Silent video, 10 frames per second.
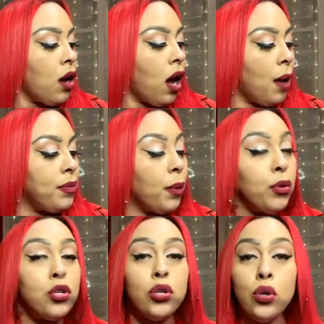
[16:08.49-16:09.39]
Number
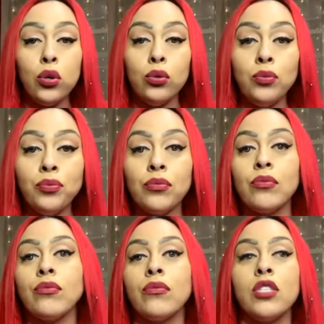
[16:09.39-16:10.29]
two,
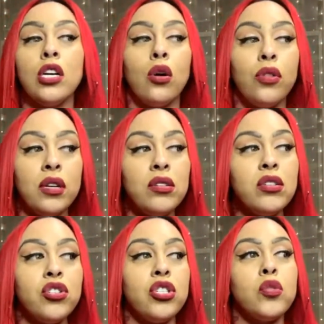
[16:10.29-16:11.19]
this
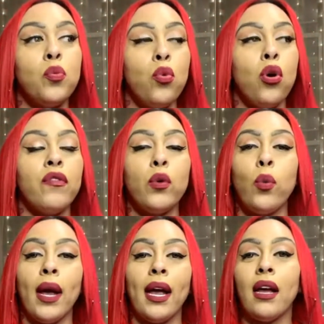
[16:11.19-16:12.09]
is just more of a
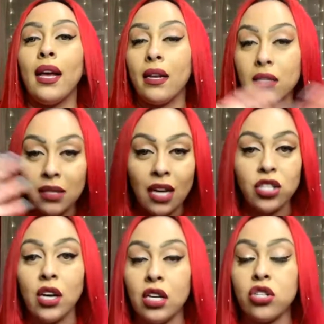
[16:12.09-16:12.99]
way, again, it's
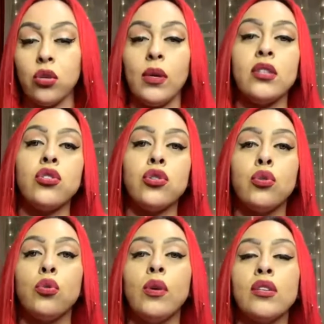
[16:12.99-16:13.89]
educational. It's
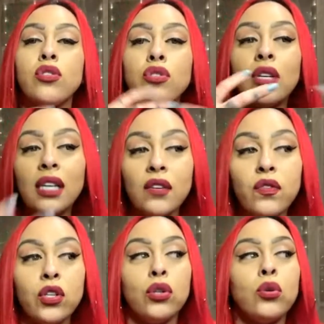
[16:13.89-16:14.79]
to give
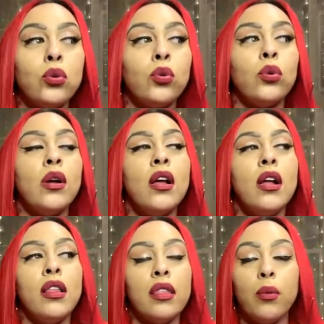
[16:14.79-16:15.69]
you
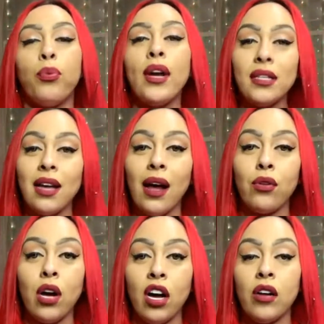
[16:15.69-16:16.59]
the
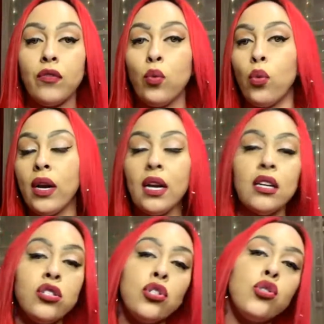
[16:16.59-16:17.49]
breakdown of what it
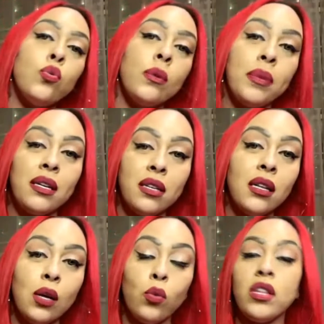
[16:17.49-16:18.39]
is that you would be
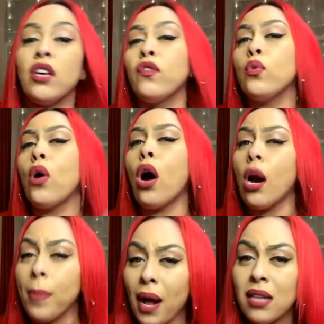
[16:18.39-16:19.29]
dealing with if you
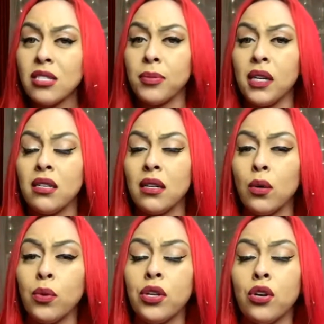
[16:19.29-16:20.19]
are possibly
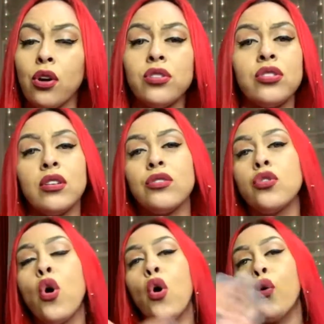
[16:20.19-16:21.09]
dealing with a narcissist,
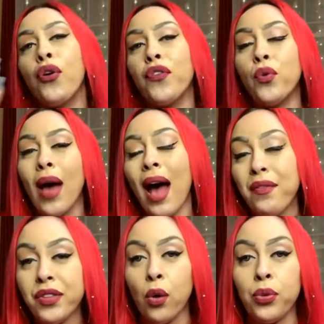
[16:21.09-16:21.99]
or if you
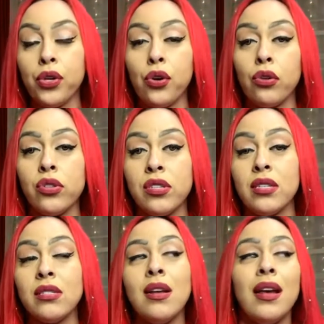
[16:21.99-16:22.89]
have dealt with a
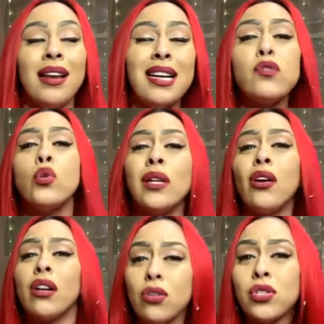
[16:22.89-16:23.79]
narcissist. And it gives you clear
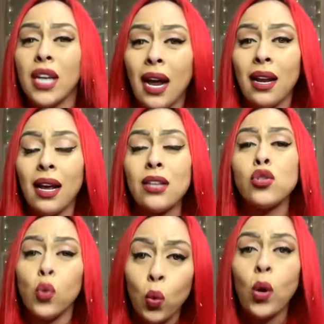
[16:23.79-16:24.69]
understanding as
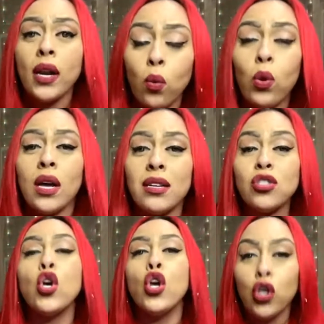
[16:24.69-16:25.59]
to what it
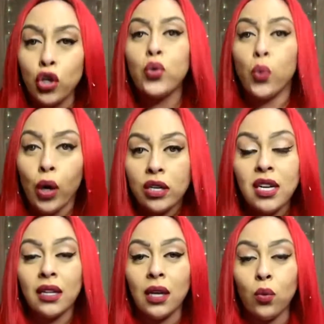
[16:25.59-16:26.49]
was you were
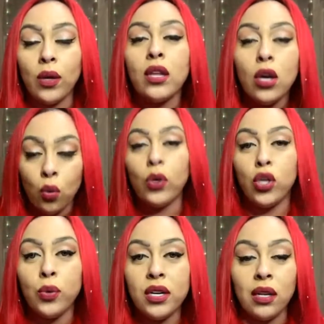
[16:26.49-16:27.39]
dealing with when
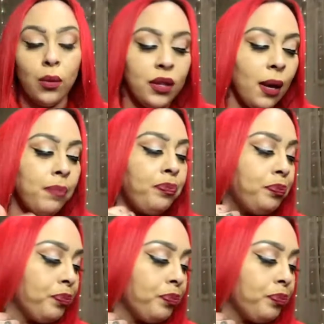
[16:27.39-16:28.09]
you were dealing with them.